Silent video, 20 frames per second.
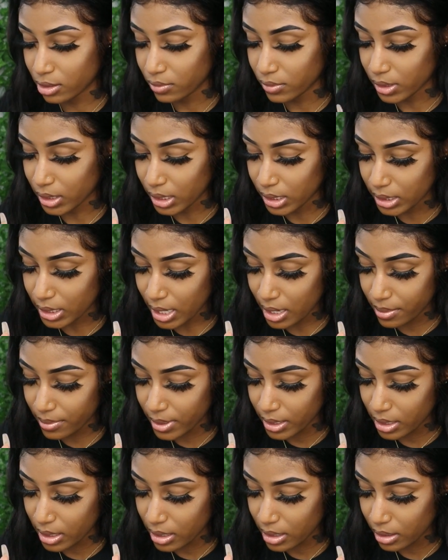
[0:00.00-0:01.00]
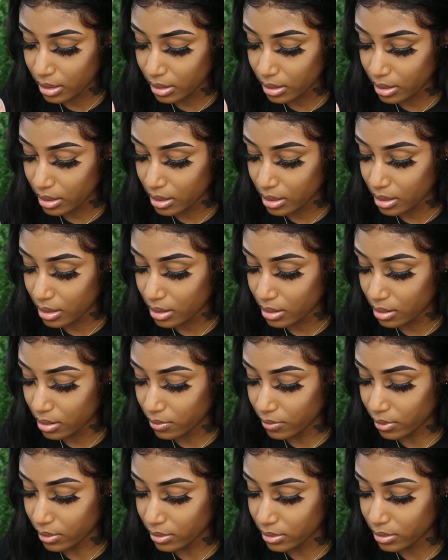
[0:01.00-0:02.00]
she wanted a diamond anklet.
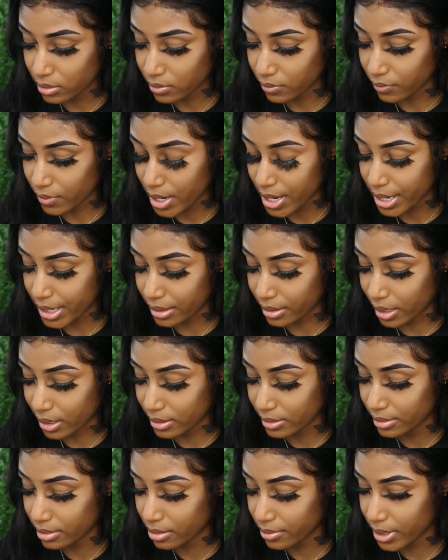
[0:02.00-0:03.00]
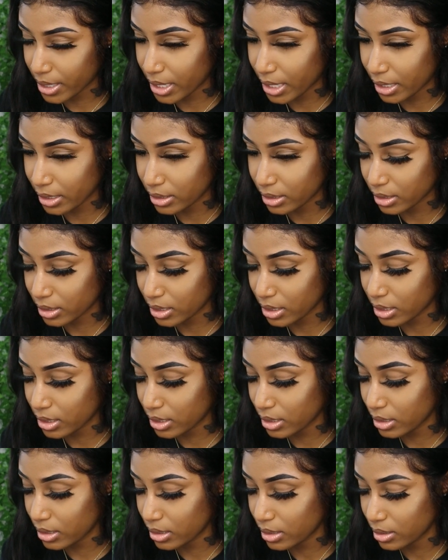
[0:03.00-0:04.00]
Well, it's right next to me
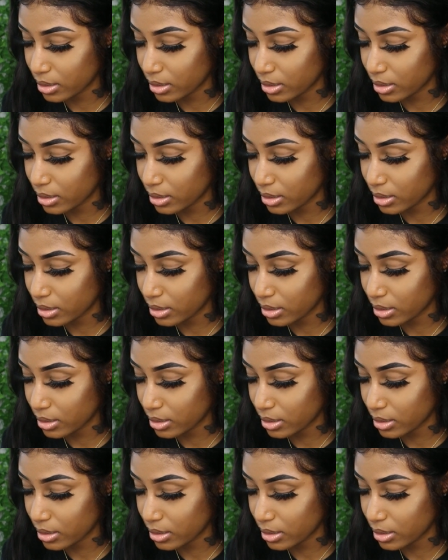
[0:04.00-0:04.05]
actually.